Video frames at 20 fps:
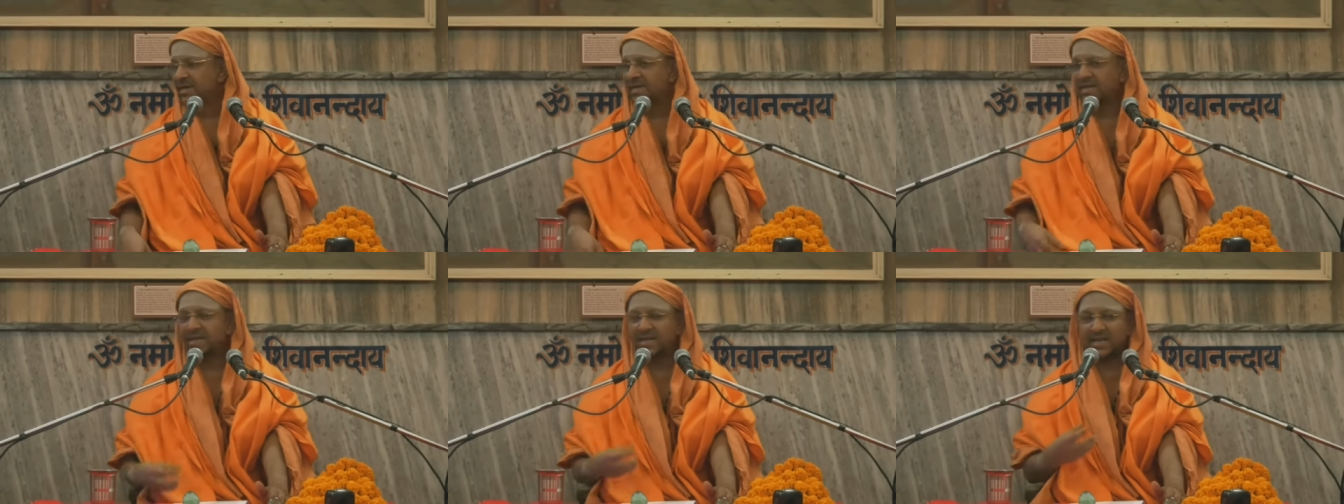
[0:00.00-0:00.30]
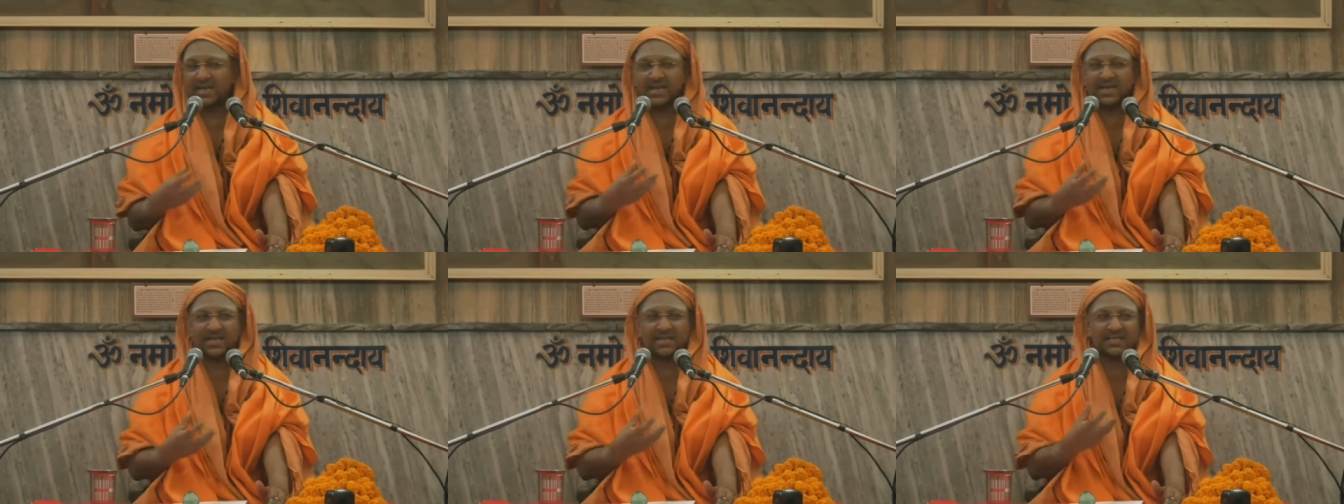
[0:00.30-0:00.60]

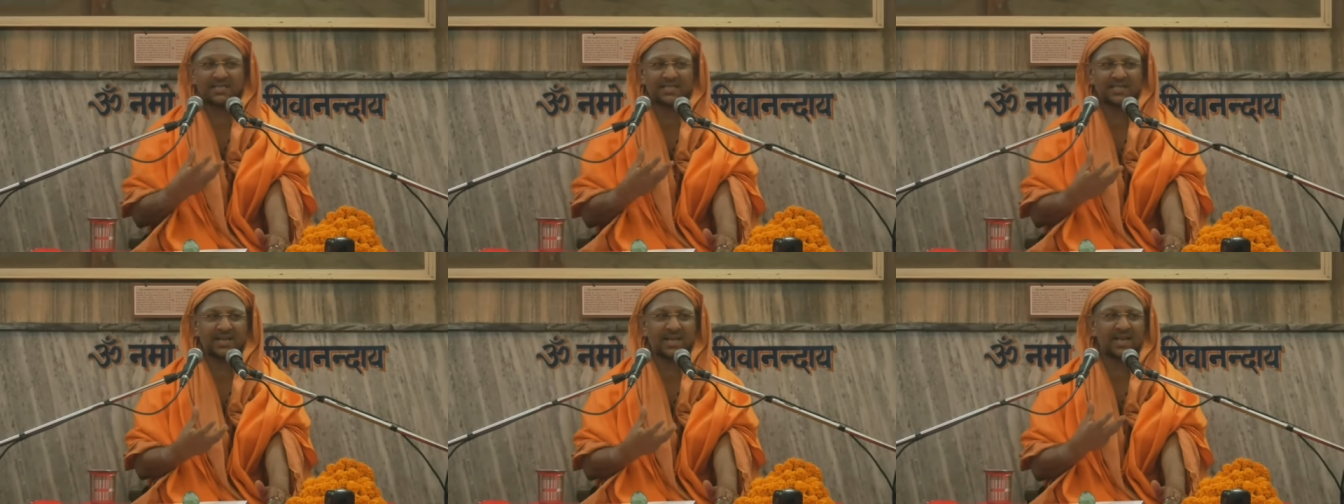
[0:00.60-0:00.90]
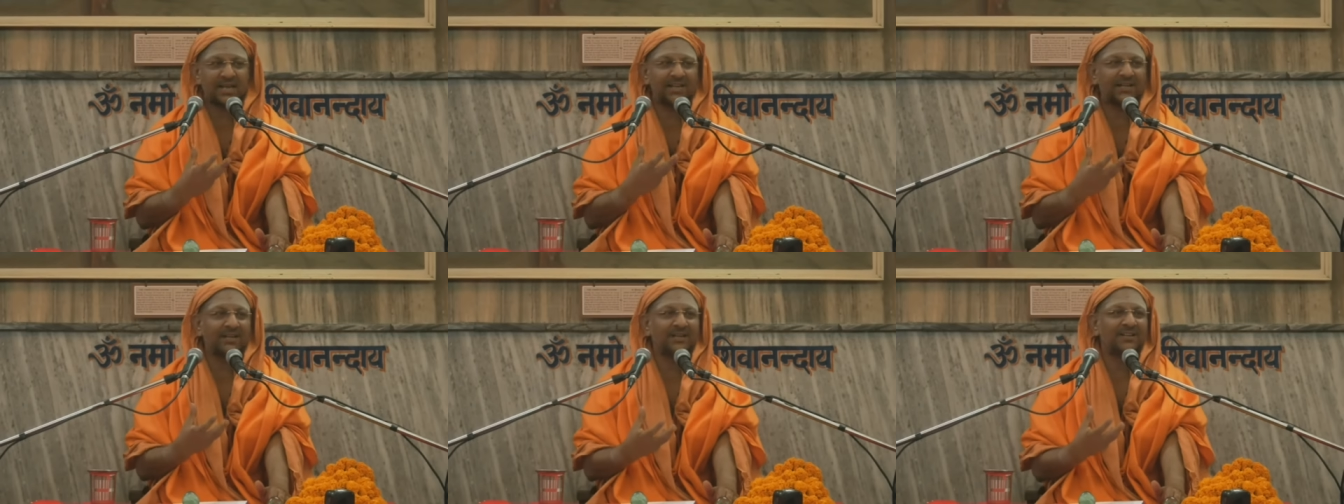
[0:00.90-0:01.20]
He is
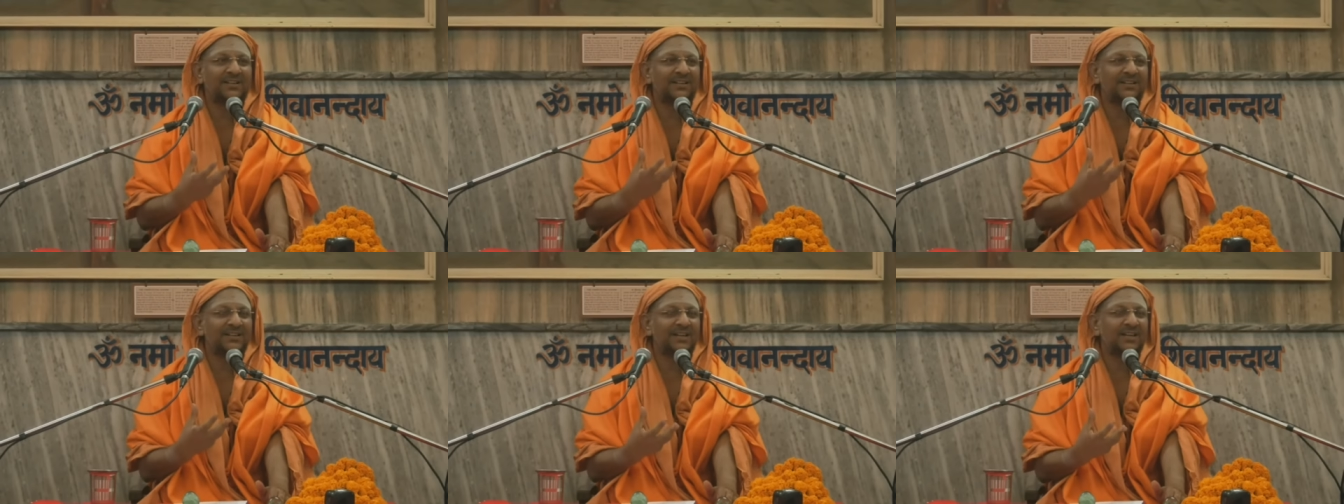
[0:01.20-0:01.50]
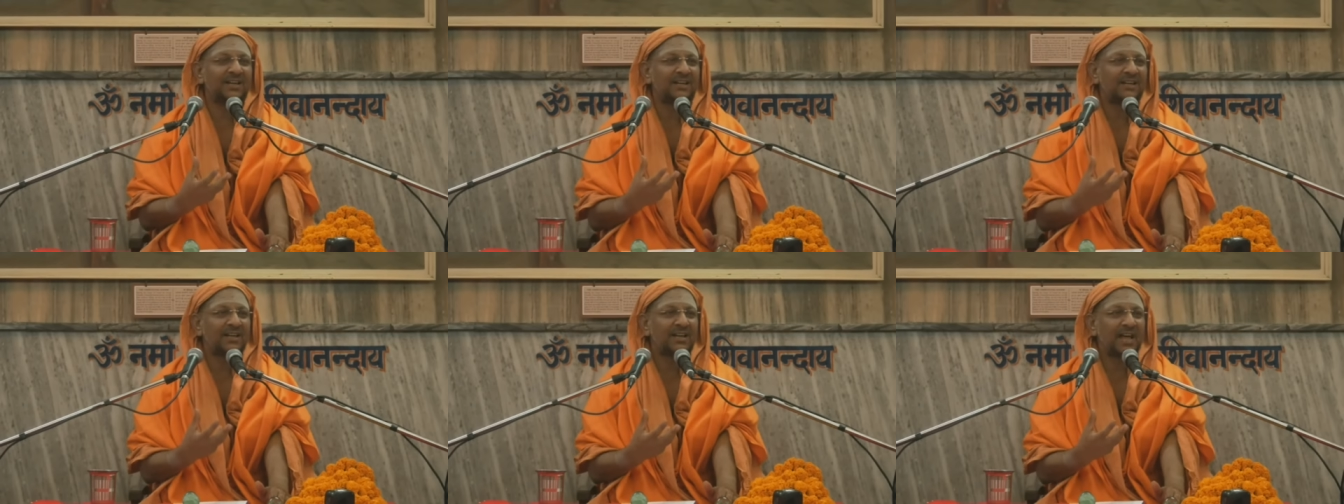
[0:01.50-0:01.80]
like
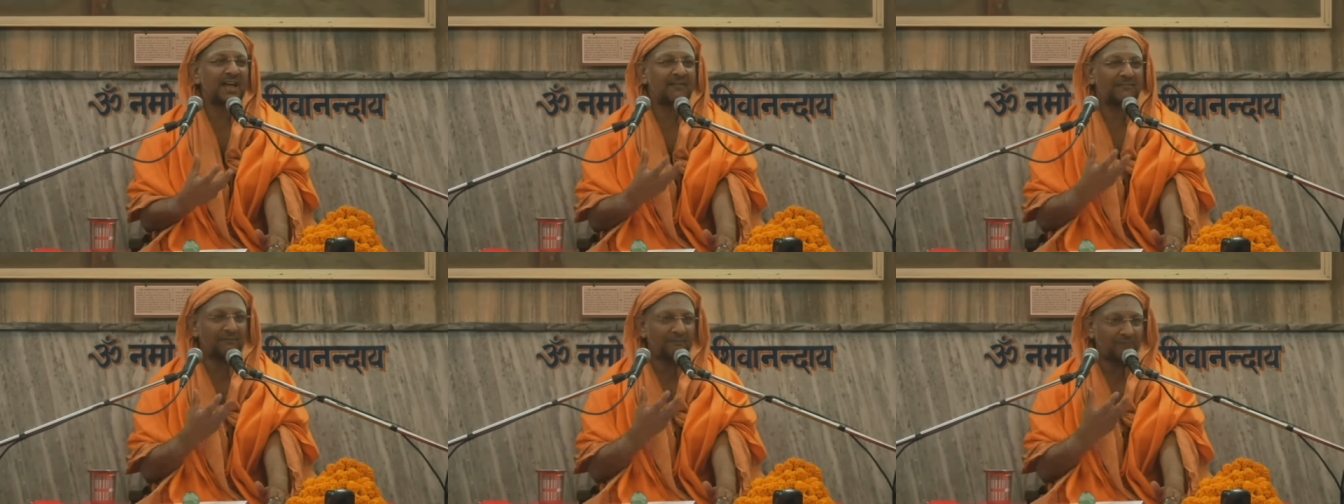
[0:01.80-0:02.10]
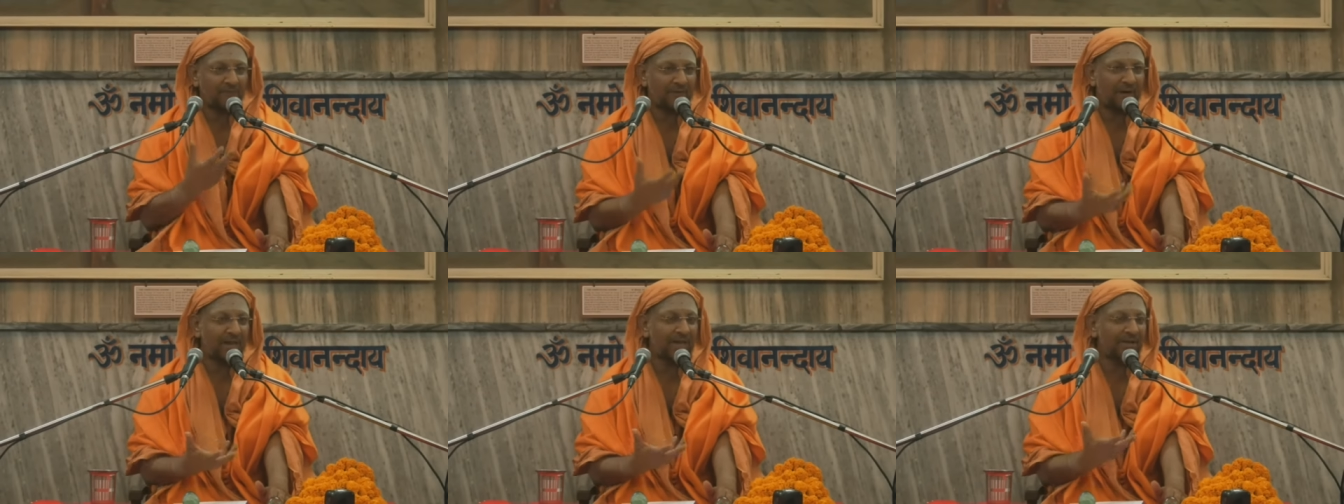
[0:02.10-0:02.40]
a
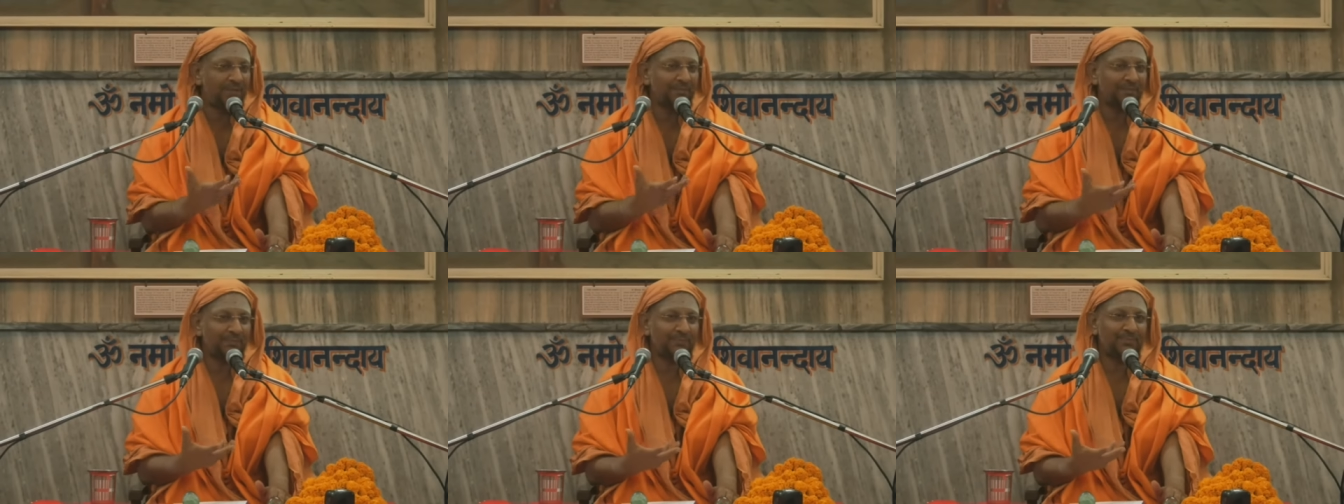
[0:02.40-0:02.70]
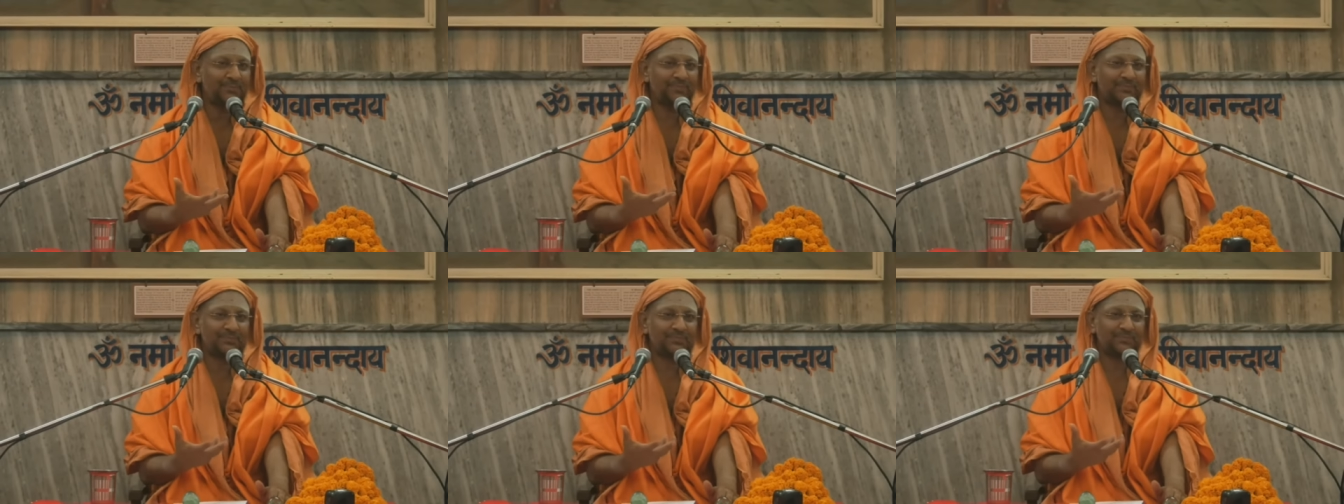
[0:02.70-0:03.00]

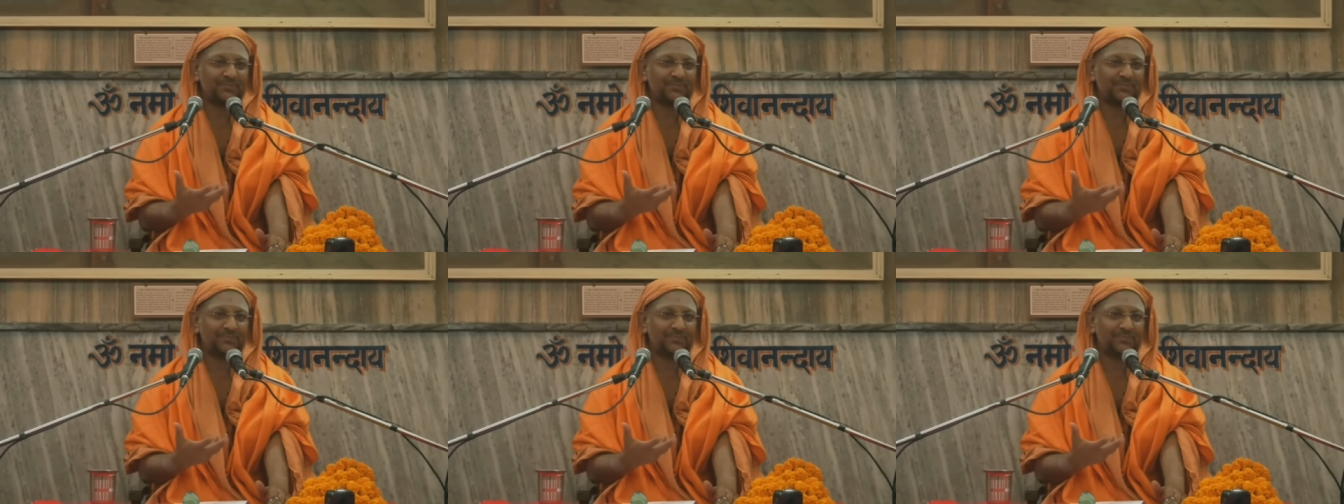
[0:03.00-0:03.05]
flame,